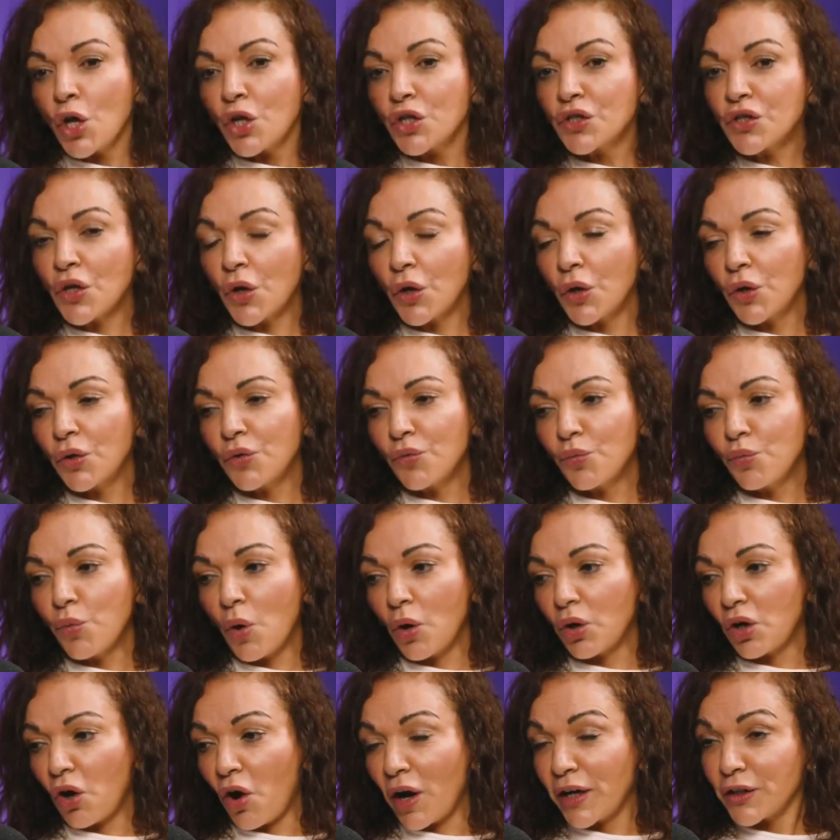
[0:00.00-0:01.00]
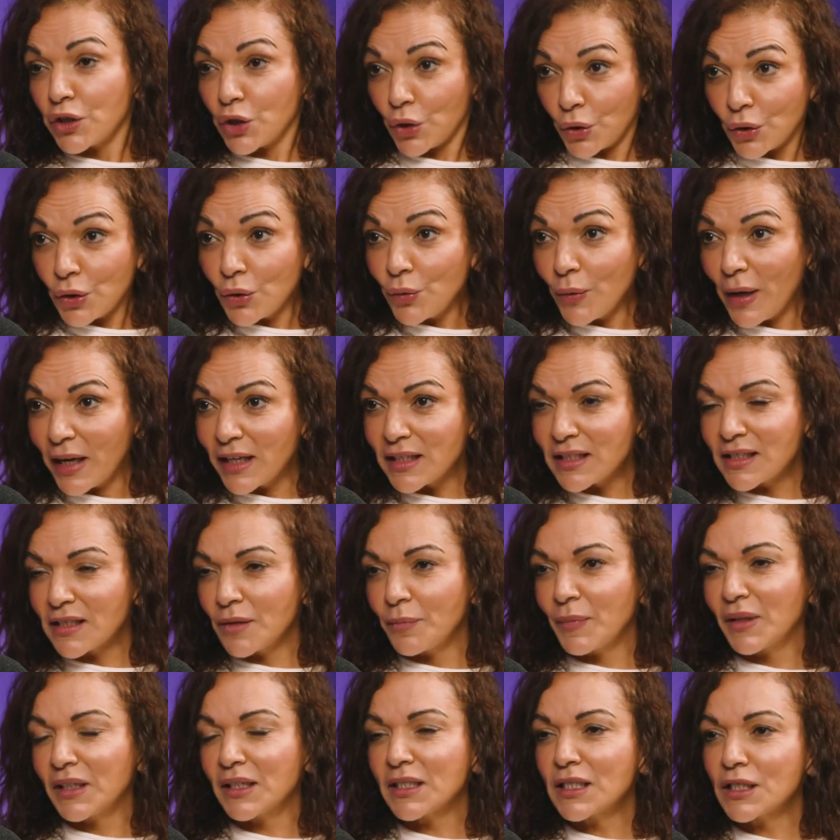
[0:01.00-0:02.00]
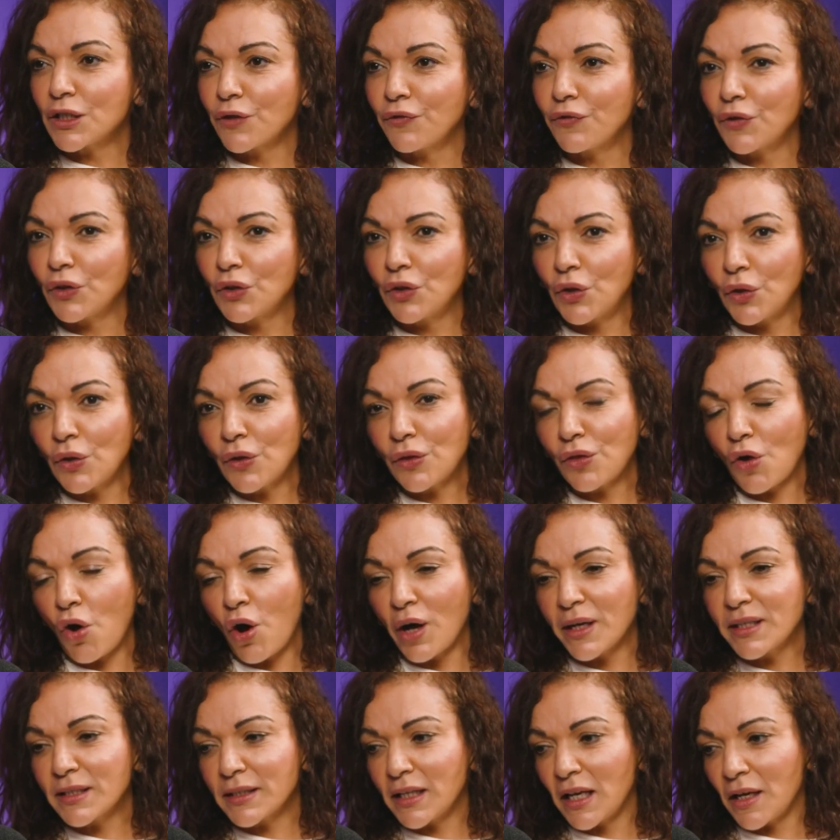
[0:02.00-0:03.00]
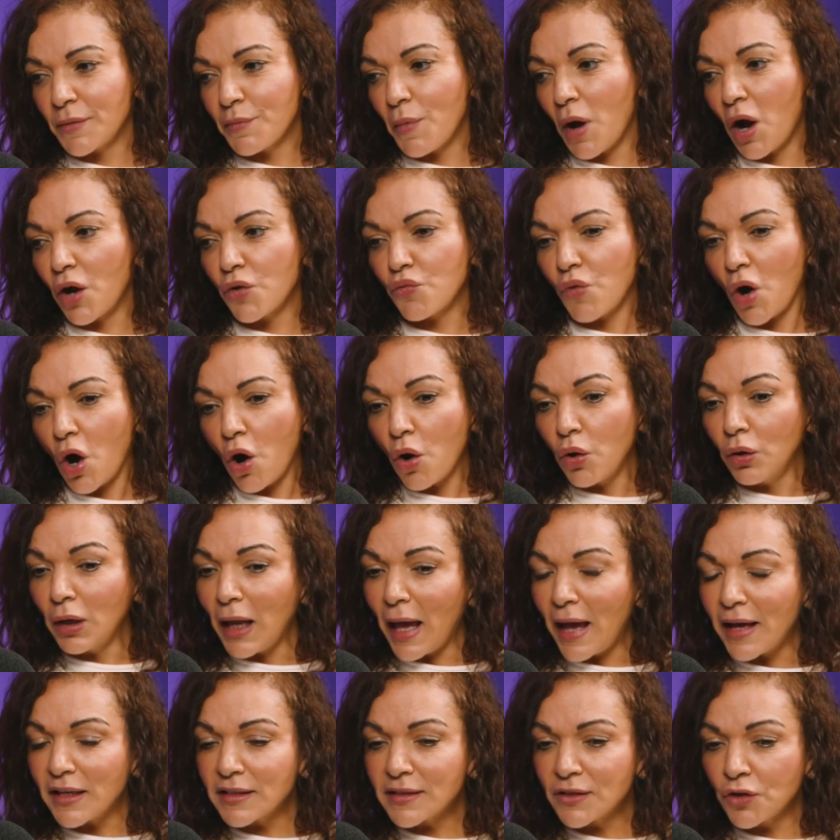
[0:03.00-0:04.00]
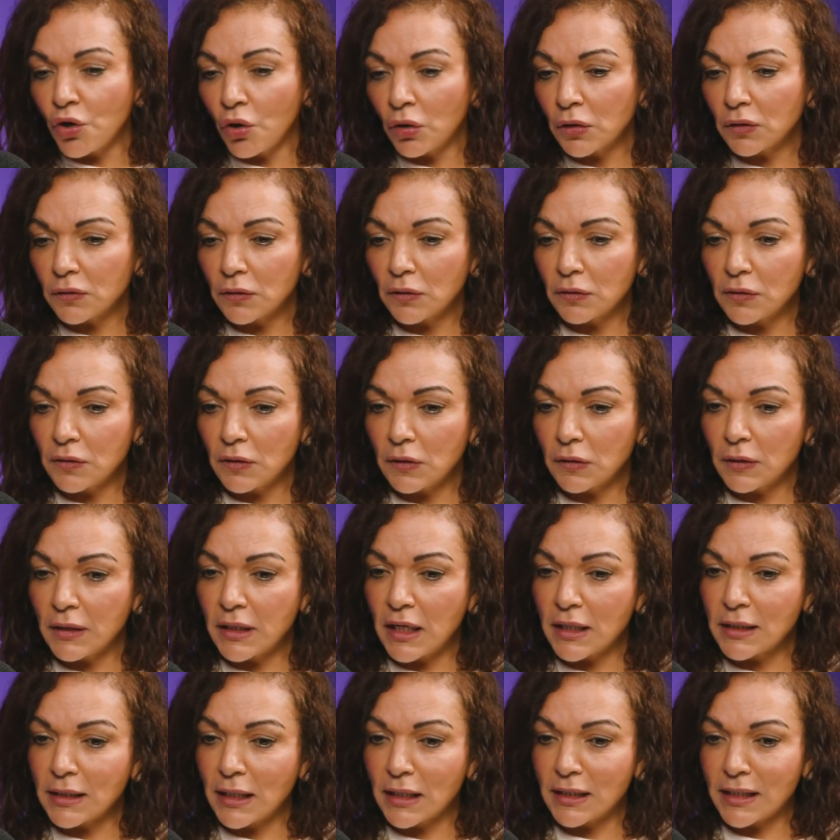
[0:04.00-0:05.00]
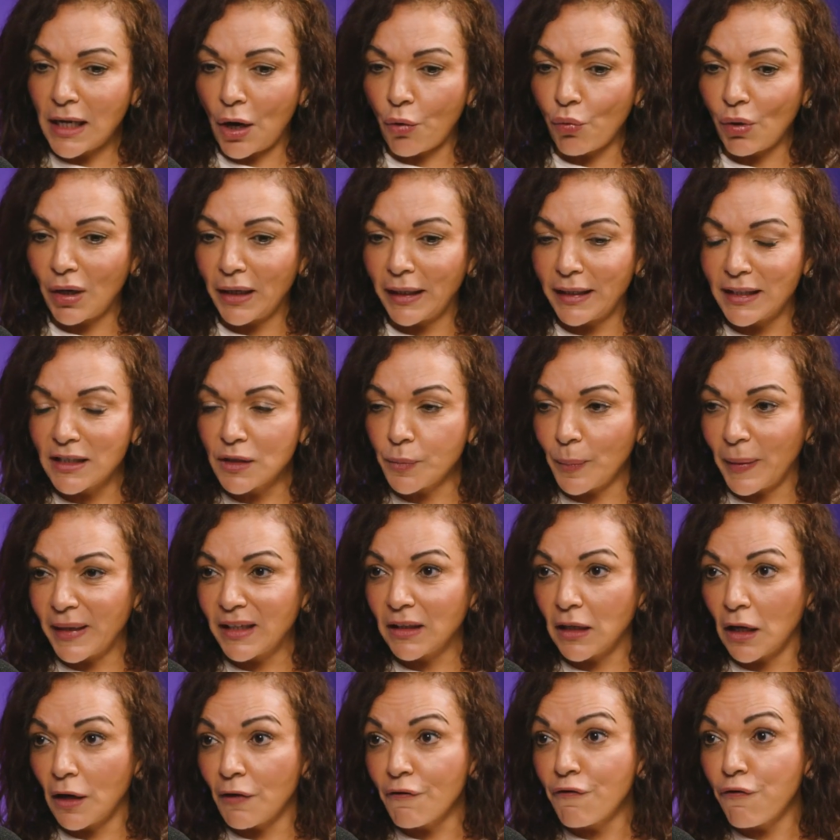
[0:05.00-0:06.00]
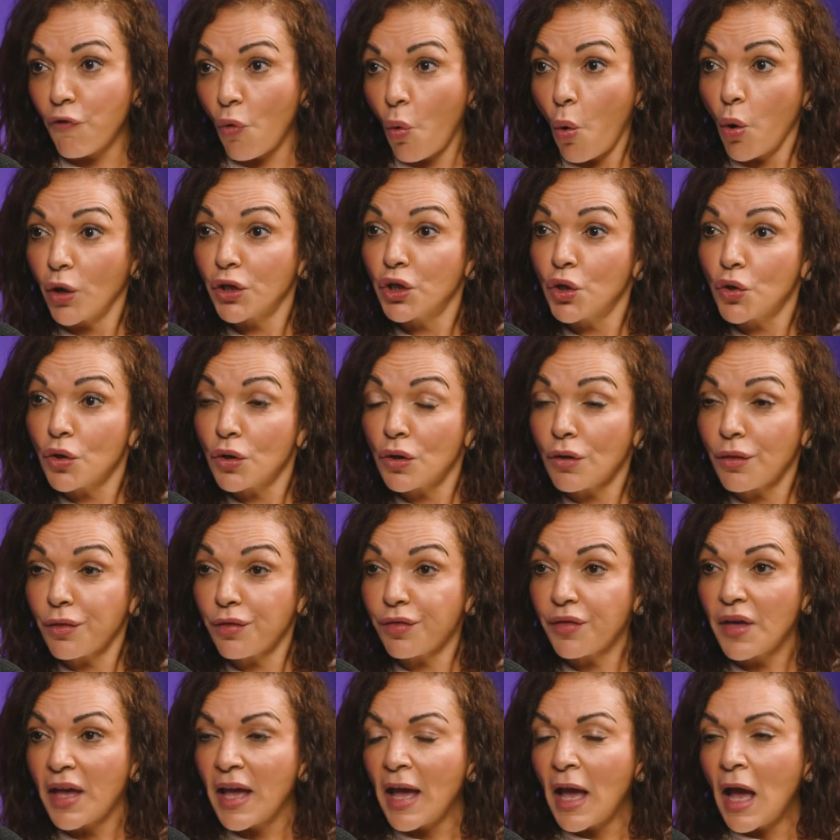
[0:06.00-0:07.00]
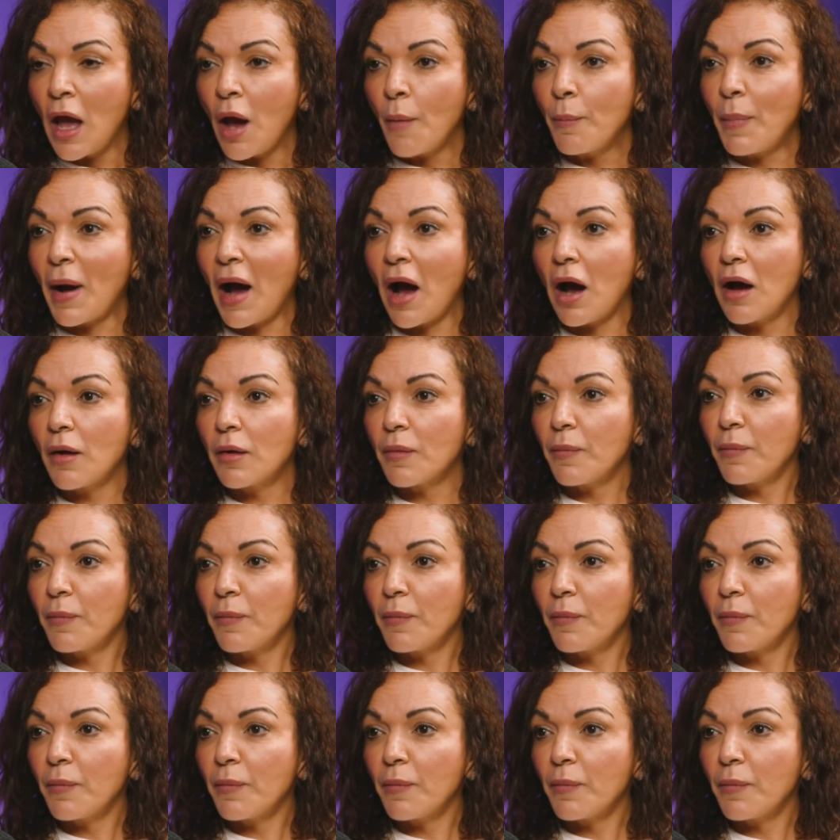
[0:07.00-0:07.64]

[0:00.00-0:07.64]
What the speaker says: So what I do as the Minister for Youth, I see my role as not necessarily speaking for youth, but